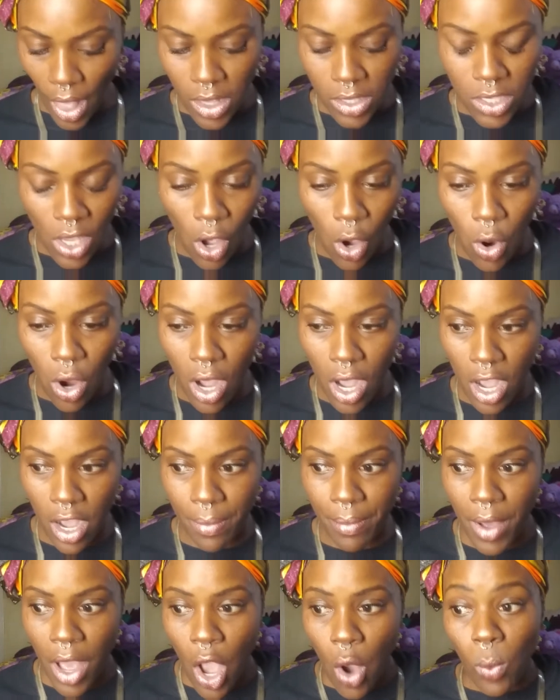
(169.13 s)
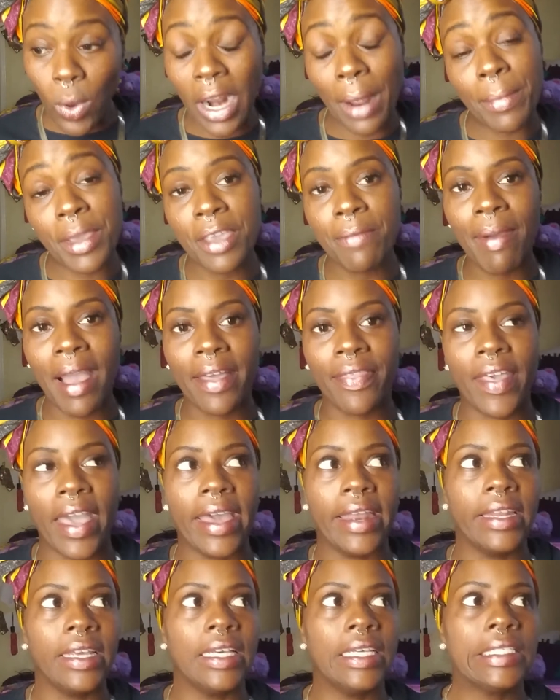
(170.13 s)
So, what I mean by
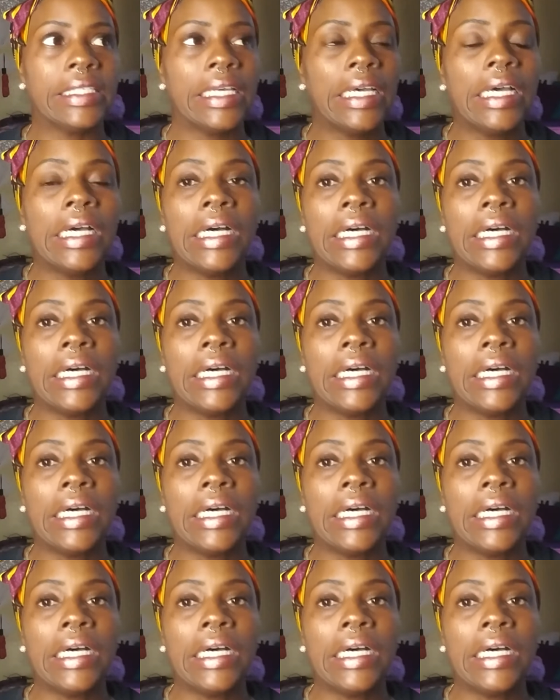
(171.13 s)
that is,